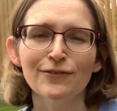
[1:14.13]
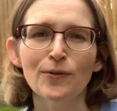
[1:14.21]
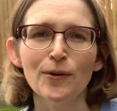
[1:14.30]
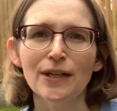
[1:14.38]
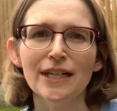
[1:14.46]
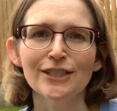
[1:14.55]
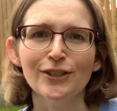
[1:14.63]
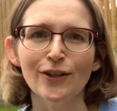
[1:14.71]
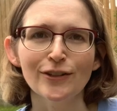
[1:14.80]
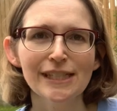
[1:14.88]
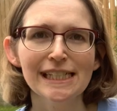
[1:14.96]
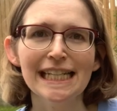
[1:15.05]
for
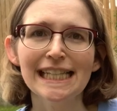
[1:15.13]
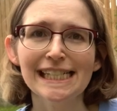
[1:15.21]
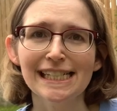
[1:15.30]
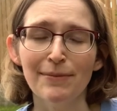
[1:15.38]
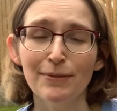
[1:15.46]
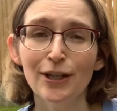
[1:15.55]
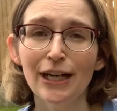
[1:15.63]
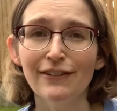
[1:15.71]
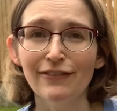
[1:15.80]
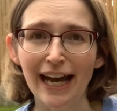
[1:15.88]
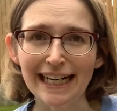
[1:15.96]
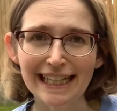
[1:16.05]
adults in the summer, if
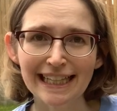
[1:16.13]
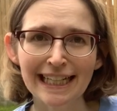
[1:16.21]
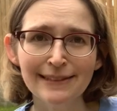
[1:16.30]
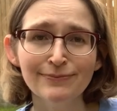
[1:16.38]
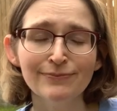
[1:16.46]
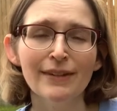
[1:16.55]
anything.